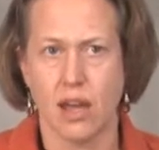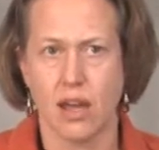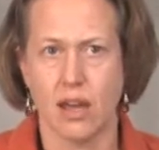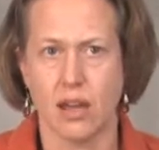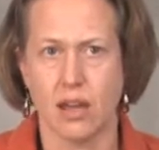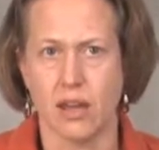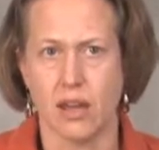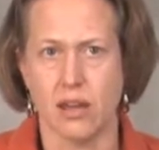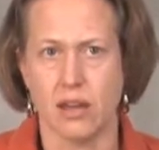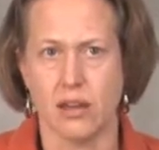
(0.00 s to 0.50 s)

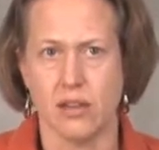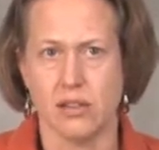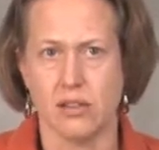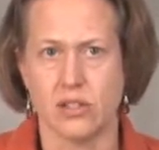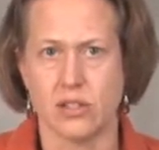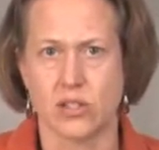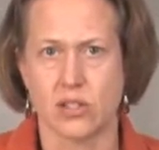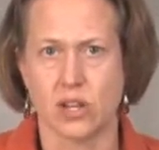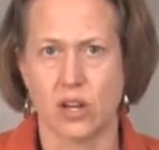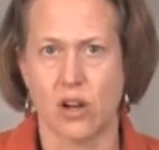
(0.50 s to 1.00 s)

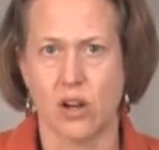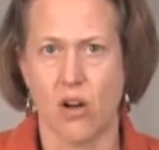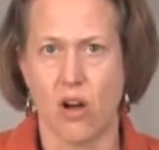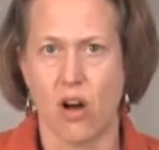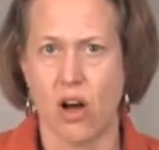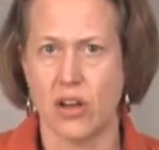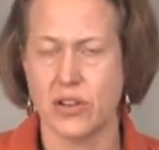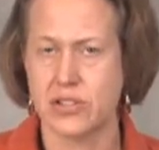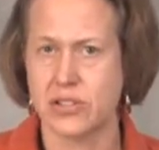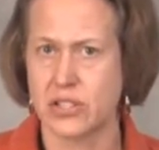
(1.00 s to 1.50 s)
and
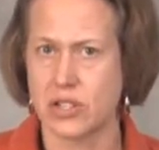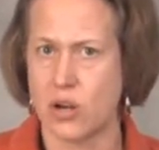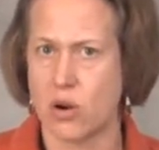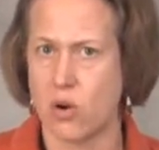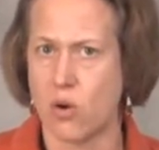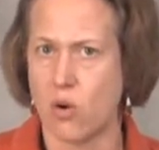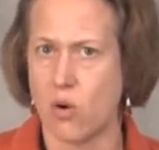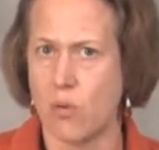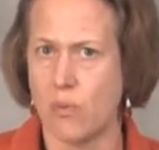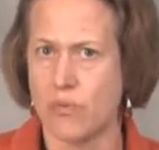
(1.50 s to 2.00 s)

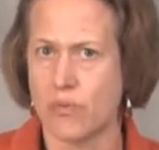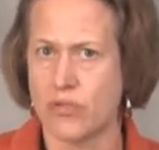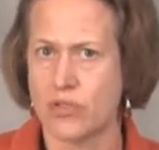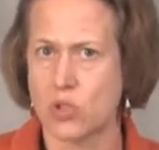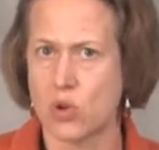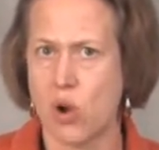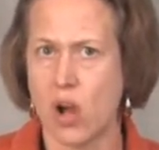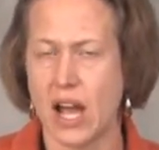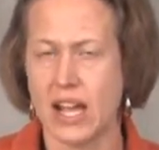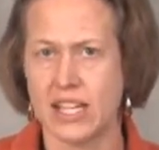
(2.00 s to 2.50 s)
also
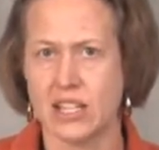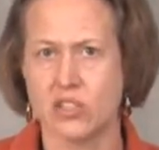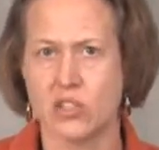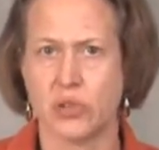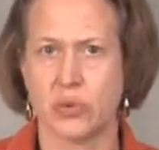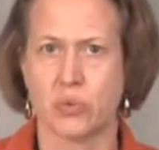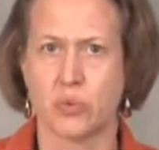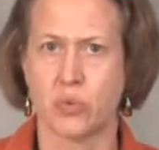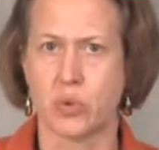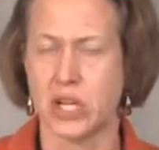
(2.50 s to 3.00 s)
trying
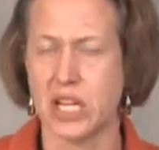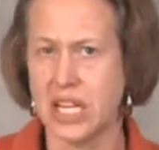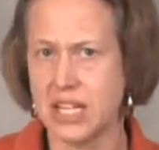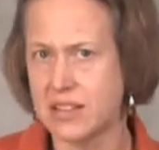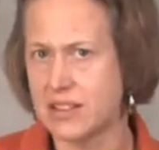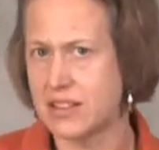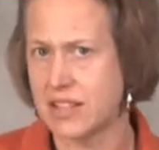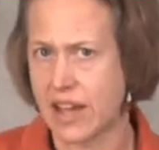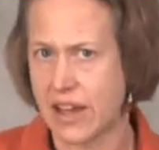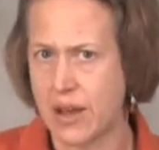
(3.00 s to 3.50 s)
to
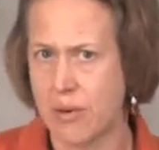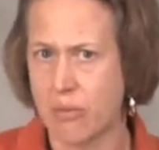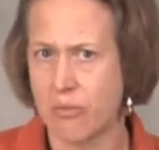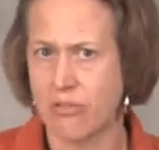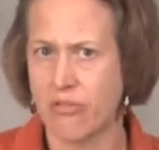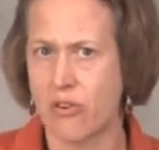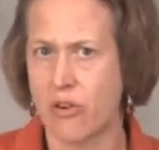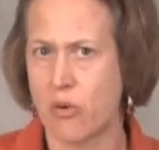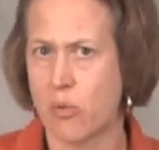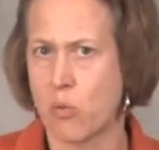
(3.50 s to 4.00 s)
read
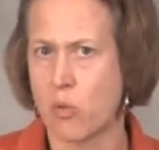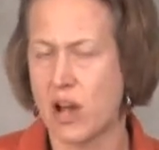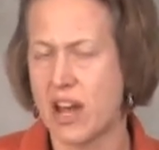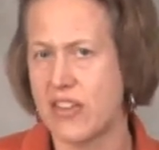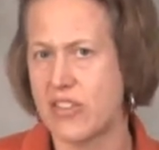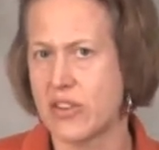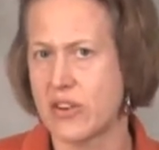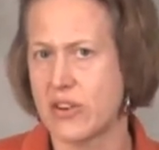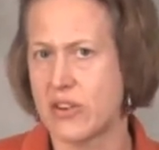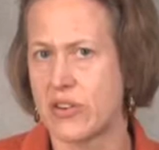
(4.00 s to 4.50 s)
them for
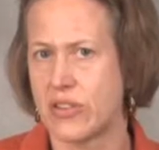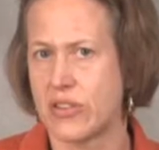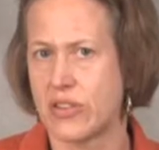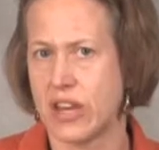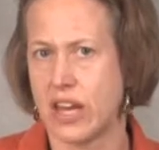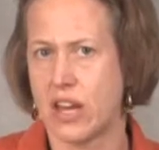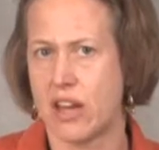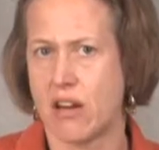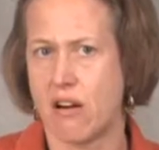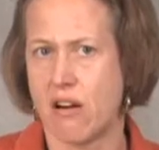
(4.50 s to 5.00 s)
whether
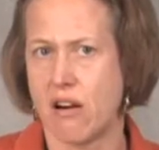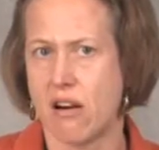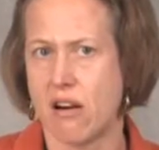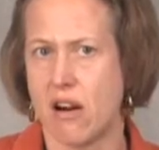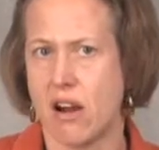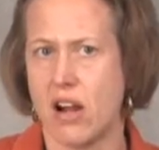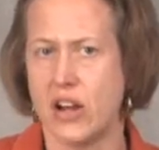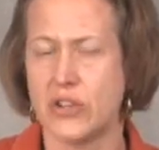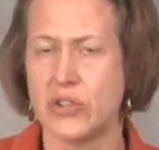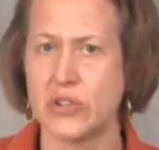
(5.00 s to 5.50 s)
they
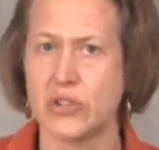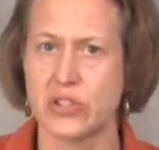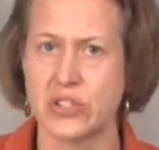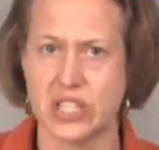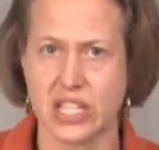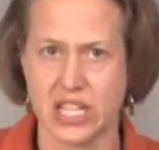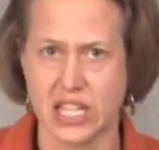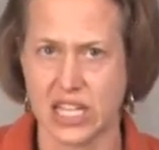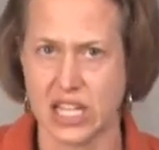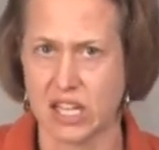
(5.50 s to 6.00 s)
are
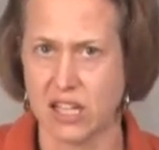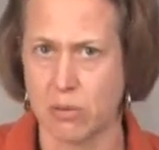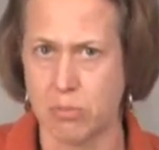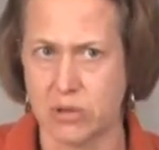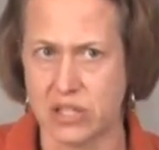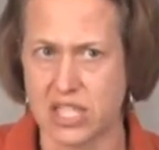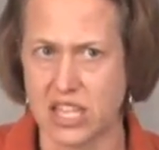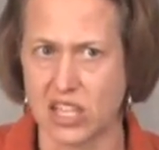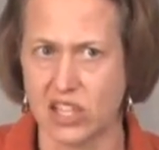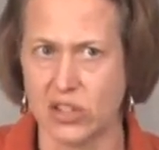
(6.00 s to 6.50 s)
understanding a
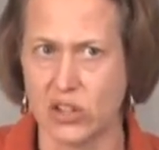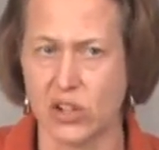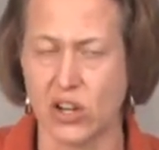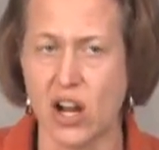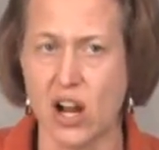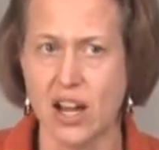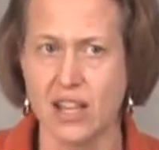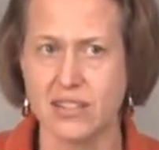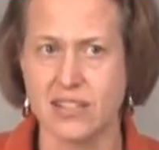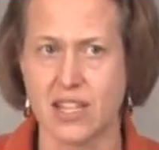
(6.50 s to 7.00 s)
particular
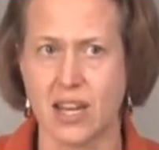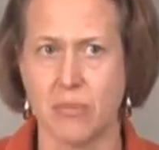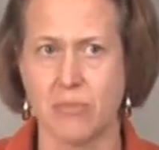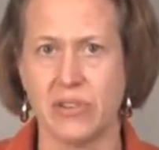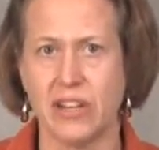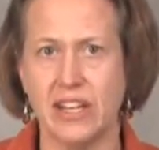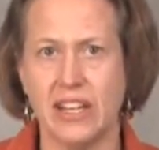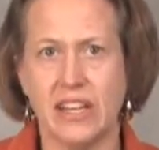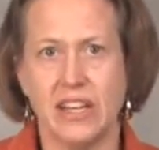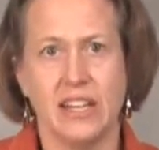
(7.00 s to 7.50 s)

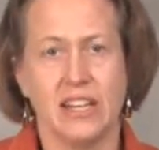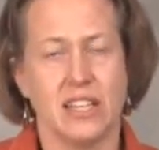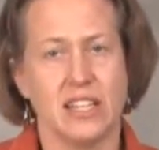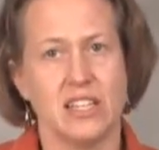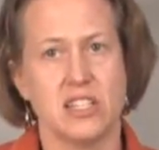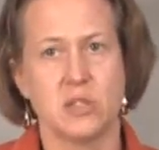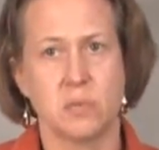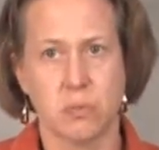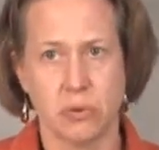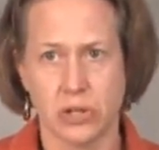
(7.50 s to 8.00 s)
concept
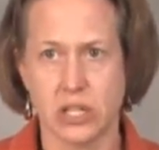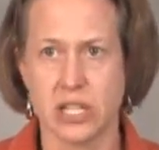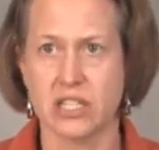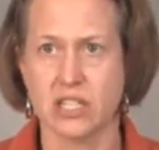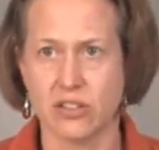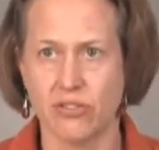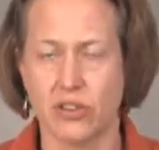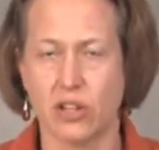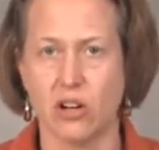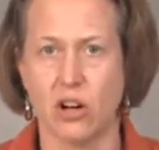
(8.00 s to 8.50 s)
is pretty
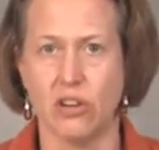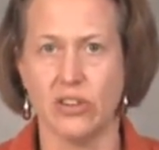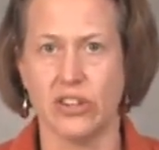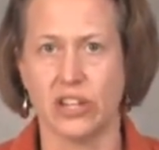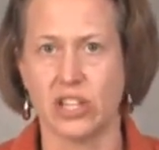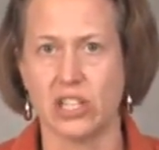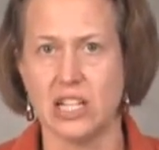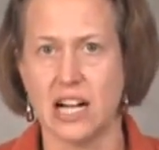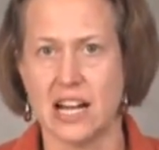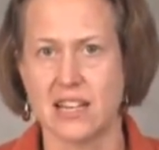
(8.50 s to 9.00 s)
difficult
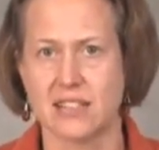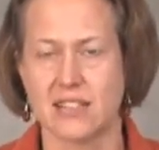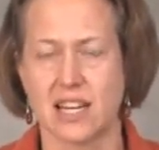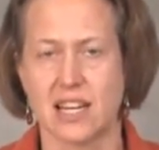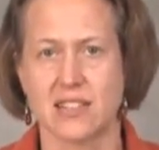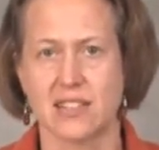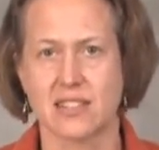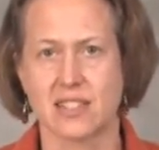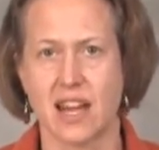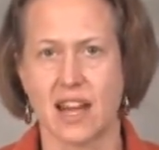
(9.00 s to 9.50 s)
in a class
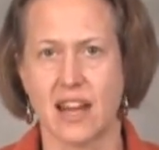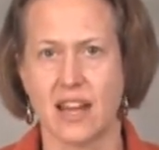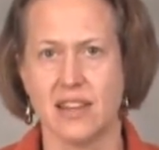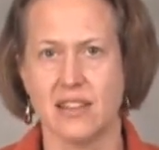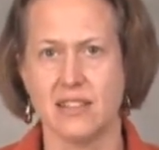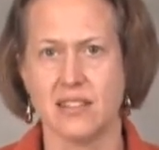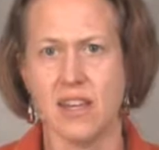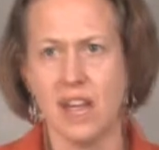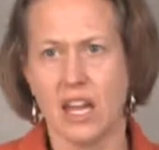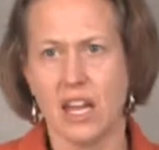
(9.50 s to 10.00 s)
that
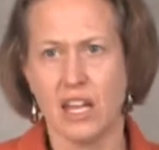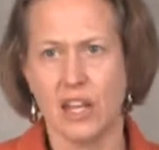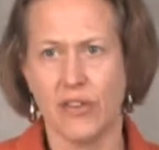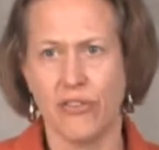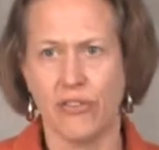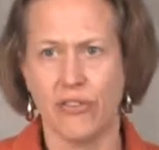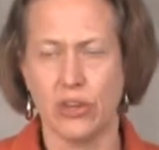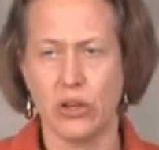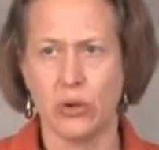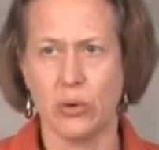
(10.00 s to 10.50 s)
size.
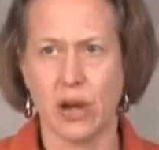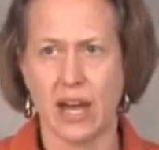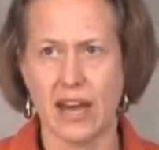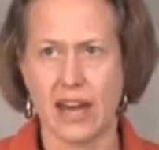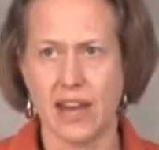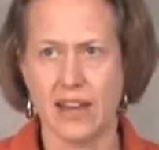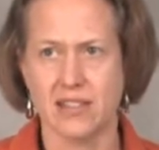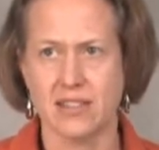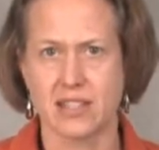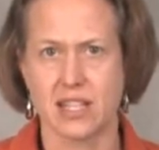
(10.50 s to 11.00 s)
If you
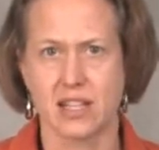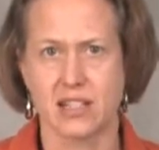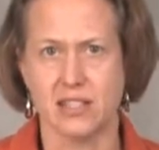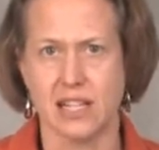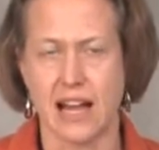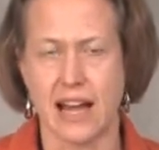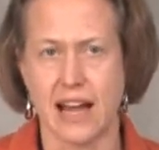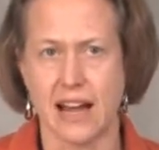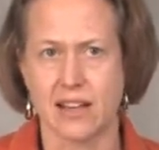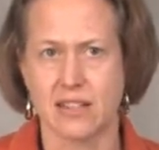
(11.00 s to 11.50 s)
ask the
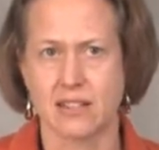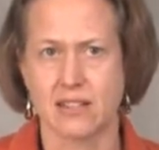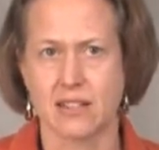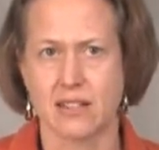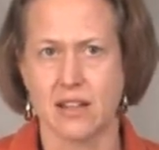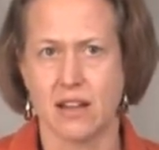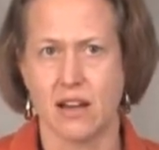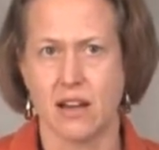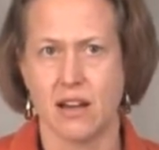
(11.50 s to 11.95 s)
class